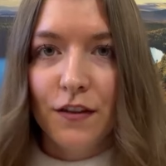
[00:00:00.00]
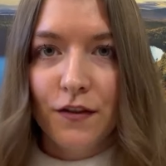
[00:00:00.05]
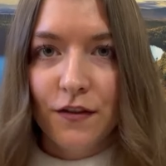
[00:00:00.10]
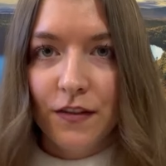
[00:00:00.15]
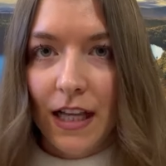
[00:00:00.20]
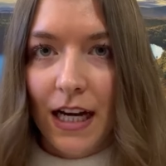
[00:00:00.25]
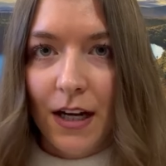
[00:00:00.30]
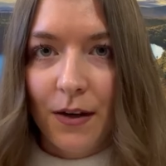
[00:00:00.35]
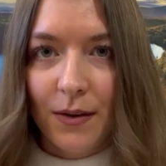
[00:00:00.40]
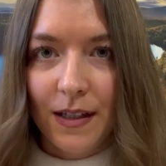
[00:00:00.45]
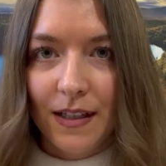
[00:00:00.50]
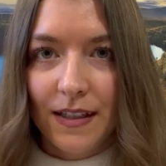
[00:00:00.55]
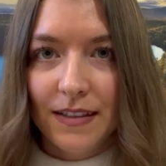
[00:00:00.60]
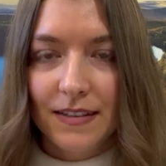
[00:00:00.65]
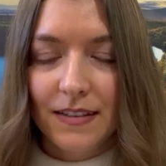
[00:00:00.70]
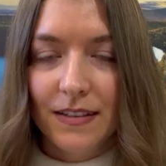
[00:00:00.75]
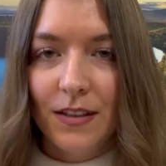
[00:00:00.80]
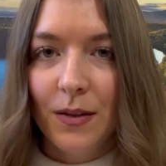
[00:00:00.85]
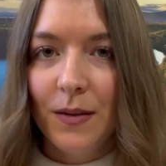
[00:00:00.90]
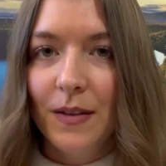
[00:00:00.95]

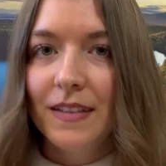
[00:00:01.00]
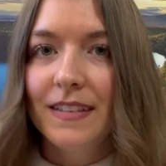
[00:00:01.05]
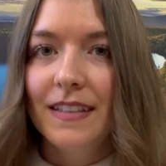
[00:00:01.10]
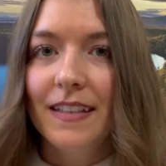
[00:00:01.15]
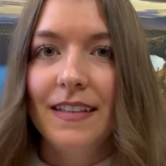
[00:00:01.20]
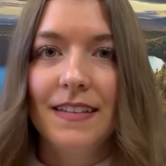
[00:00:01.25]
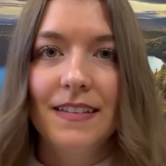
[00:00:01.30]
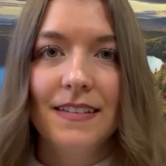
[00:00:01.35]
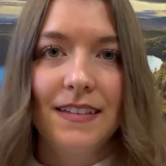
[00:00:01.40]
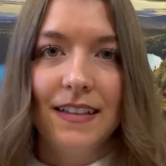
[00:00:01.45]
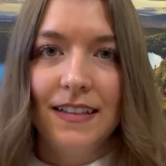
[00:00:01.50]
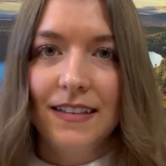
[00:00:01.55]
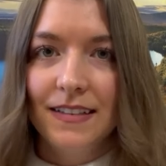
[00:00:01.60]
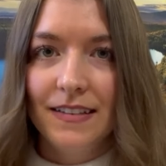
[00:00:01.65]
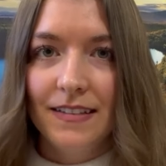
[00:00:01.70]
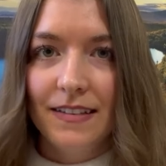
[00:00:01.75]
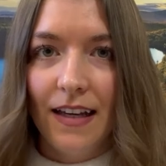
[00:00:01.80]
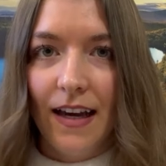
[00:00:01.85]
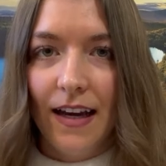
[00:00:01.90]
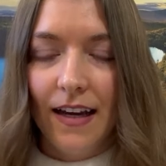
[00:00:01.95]
flowers, noticing the
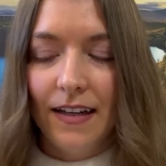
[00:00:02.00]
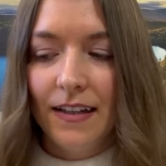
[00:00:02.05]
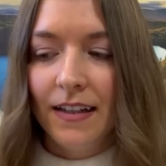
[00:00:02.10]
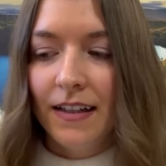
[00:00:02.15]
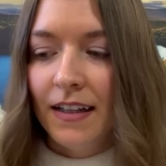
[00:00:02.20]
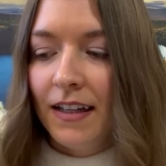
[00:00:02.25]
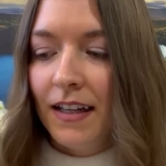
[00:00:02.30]
sunset,